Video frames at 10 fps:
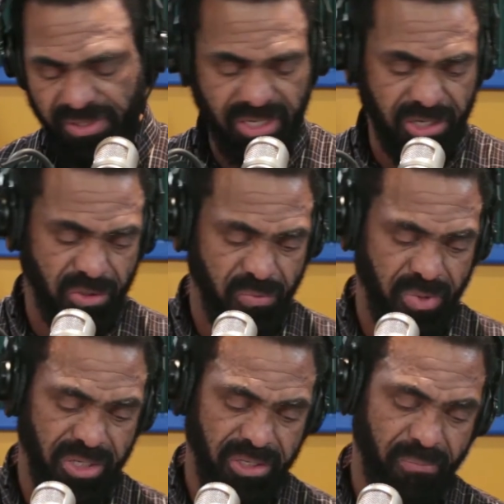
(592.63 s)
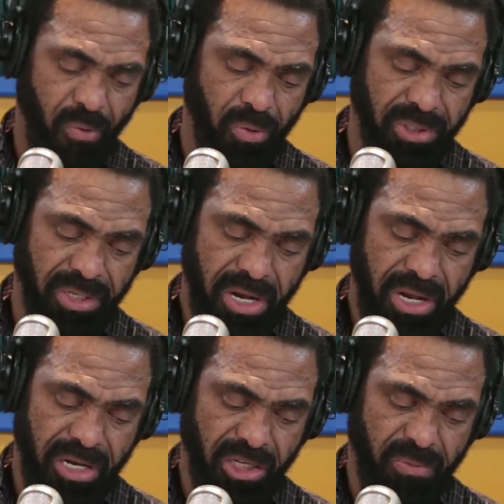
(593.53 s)
citizenry is important.
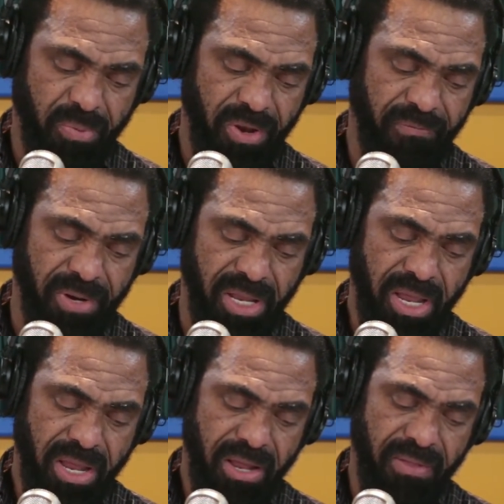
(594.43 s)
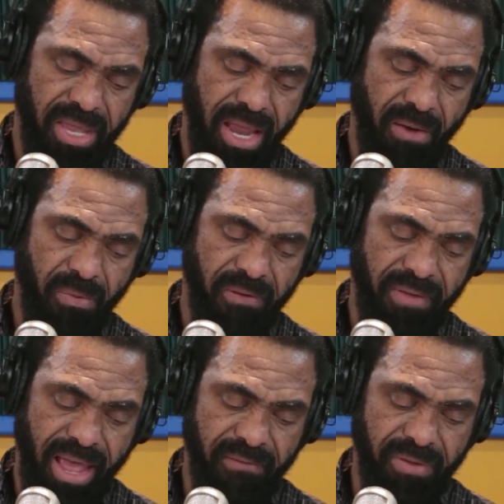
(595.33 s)
And just briefly, the area
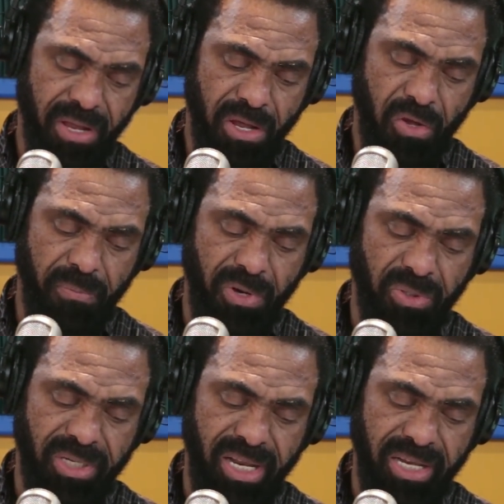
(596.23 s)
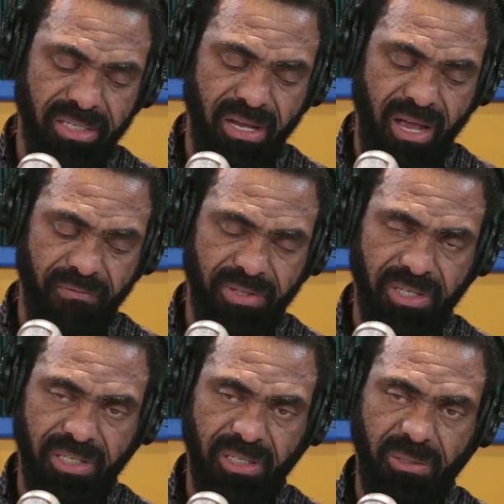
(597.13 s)
of having community liaison
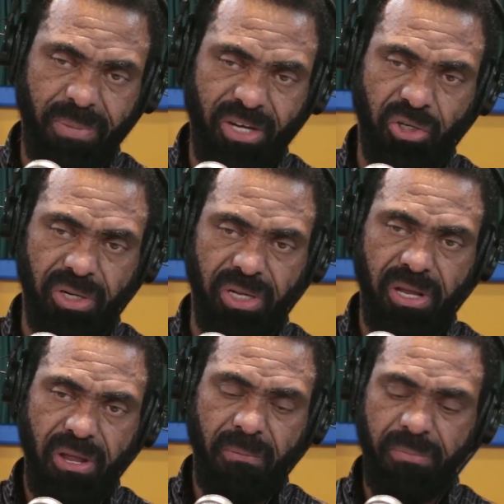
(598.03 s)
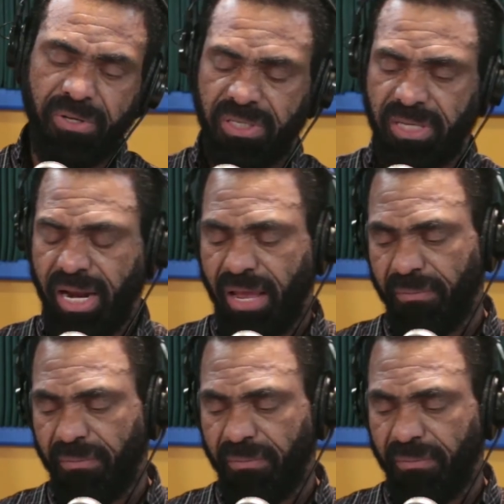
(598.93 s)
officers specially put aside.